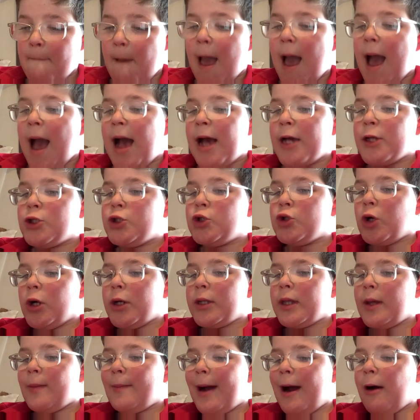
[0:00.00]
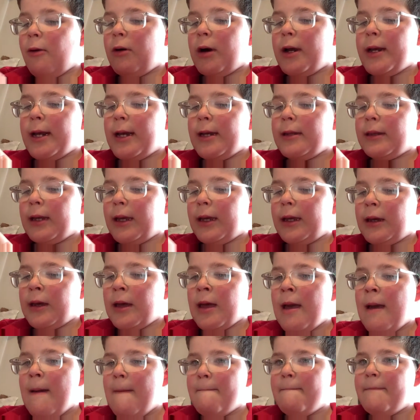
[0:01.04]
uh, sort them out and then like
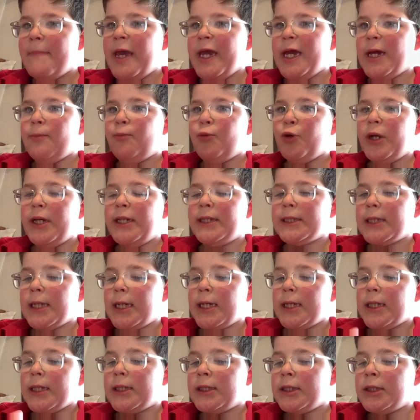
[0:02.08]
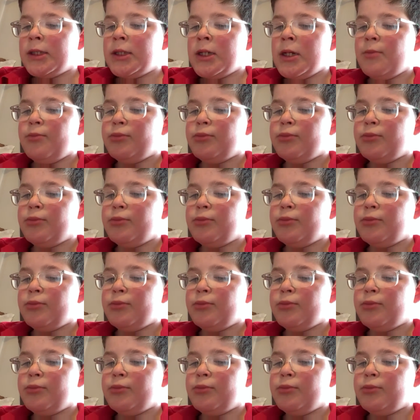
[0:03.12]
make bracelets,